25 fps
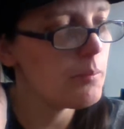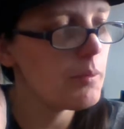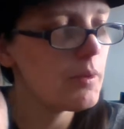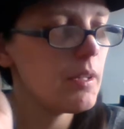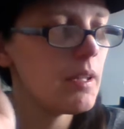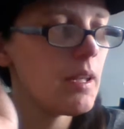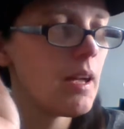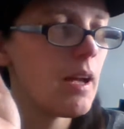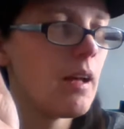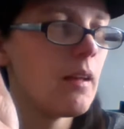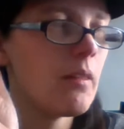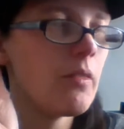but
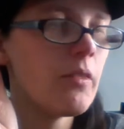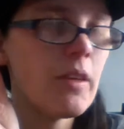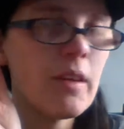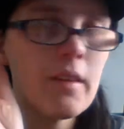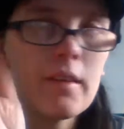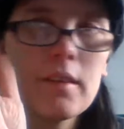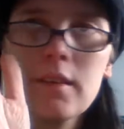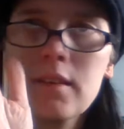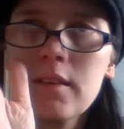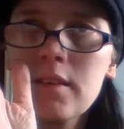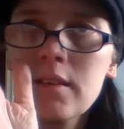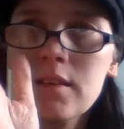yeah,
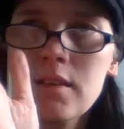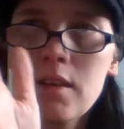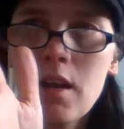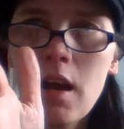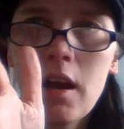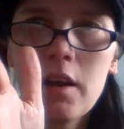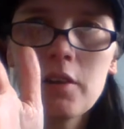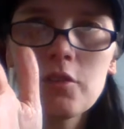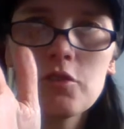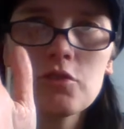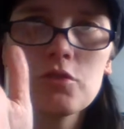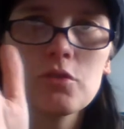this is
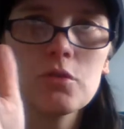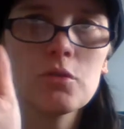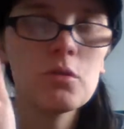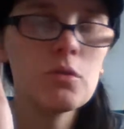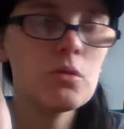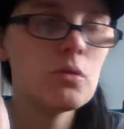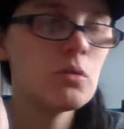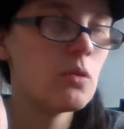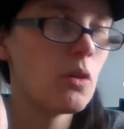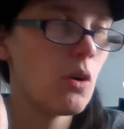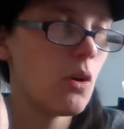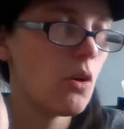
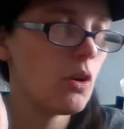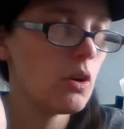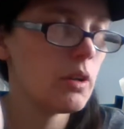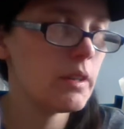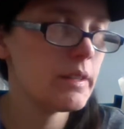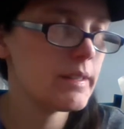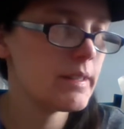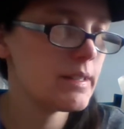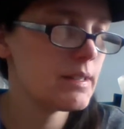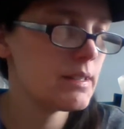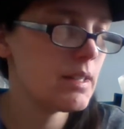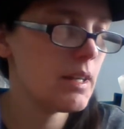natural,
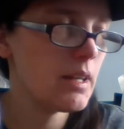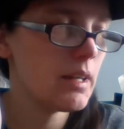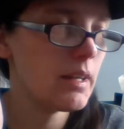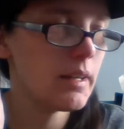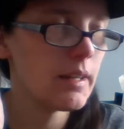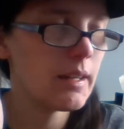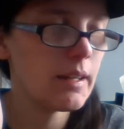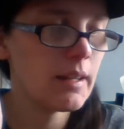holistic,